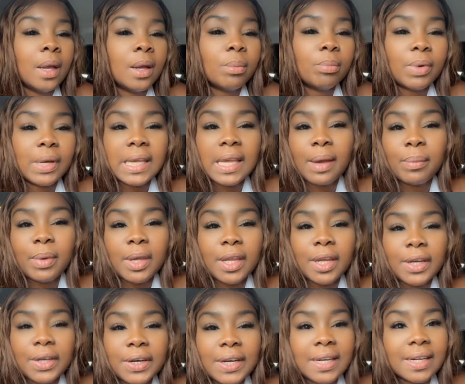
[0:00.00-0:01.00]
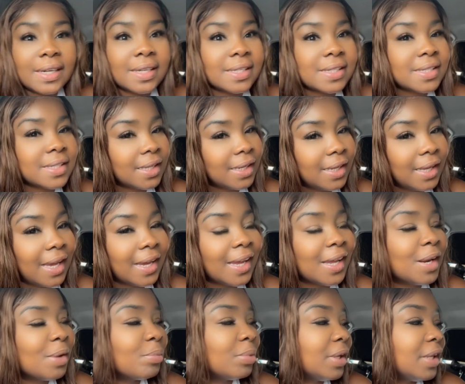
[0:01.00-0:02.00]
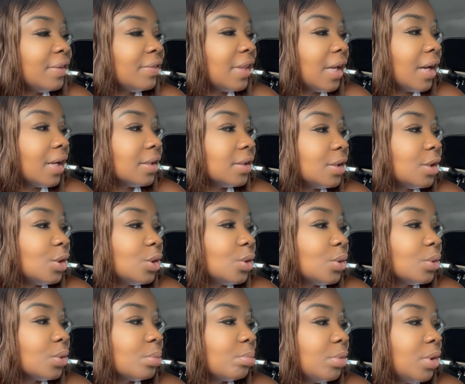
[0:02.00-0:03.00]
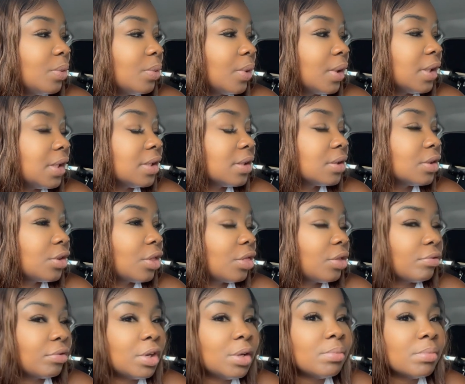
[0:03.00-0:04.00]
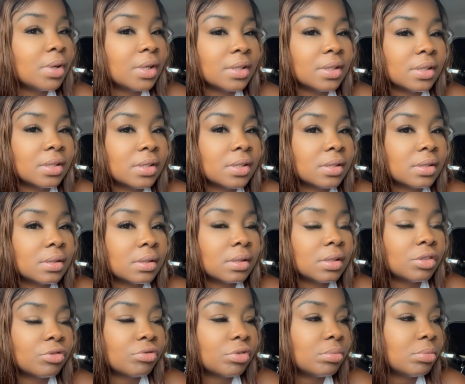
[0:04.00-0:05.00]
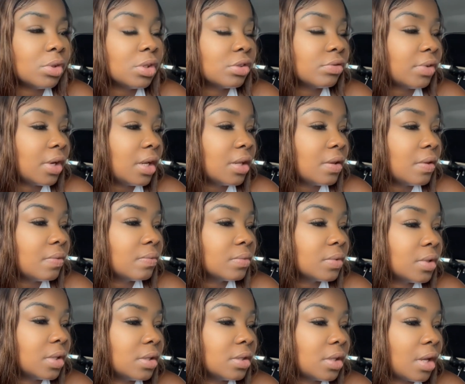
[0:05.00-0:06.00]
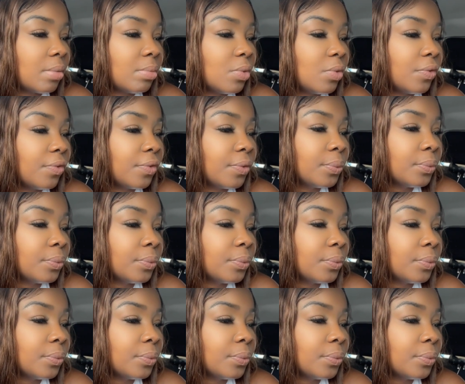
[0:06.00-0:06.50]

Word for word: But yeah, I'm here in the city. I cannot believe that it took me, what, it's three months it's three months right since I moved.